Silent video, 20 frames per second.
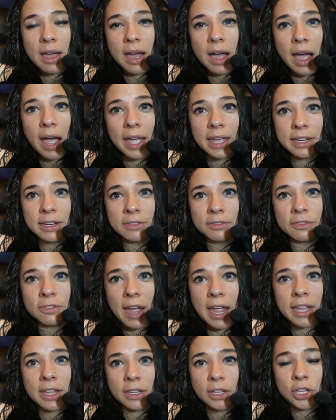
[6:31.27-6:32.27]
I'd
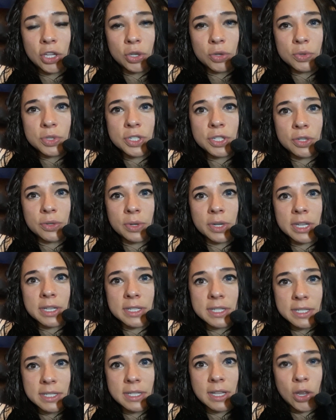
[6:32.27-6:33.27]
invite you to
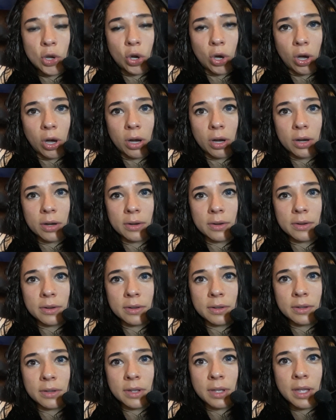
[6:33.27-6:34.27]
consider,
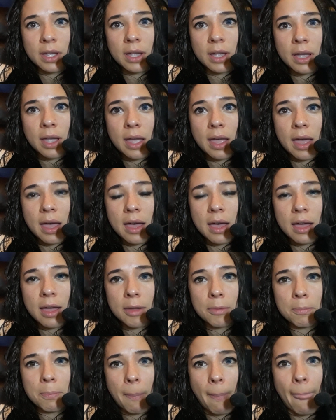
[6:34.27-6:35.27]

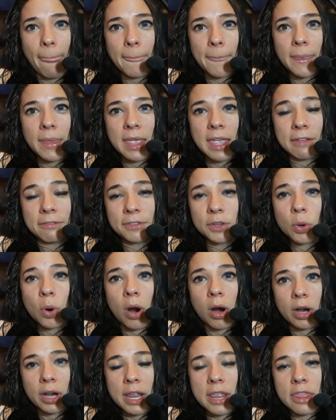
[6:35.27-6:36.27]
if you
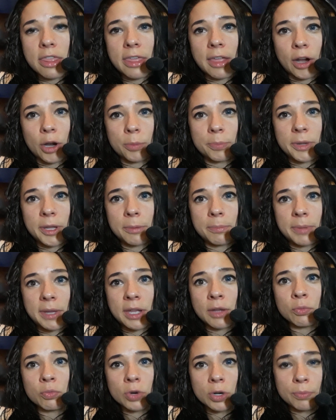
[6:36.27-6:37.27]
are in therapy,
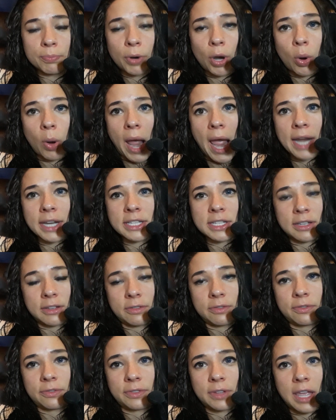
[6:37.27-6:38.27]
being real
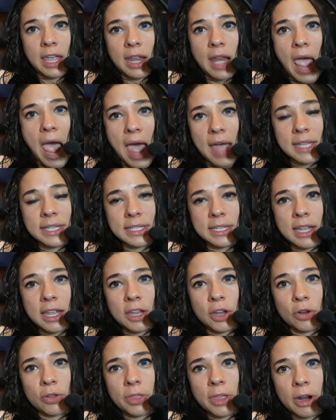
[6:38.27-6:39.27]
proactive and asking
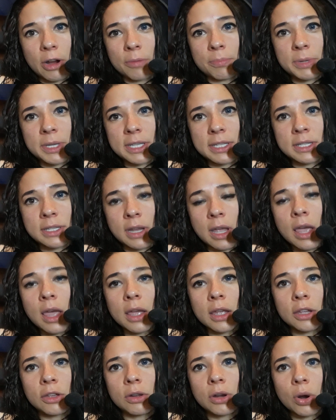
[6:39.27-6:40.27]
your therapist,
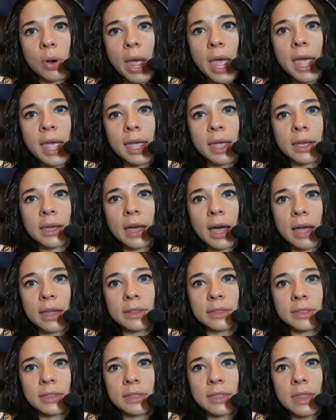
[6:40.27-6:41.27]
hey,
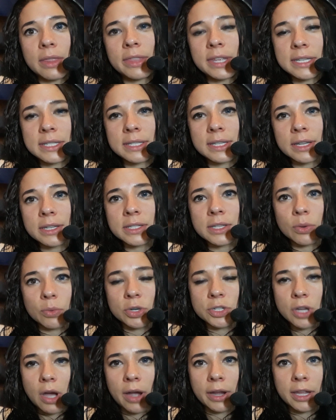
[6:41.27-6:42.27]
these things that
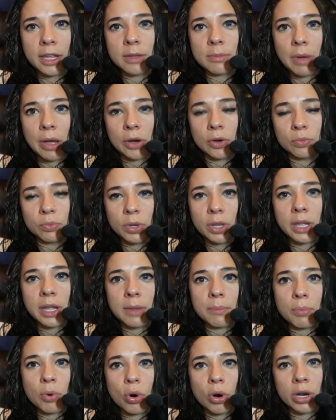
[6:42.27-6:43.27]
we're talking about are really
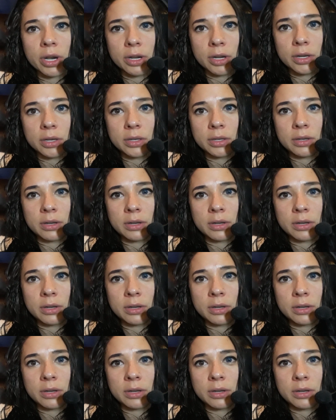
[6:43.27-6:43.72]
important.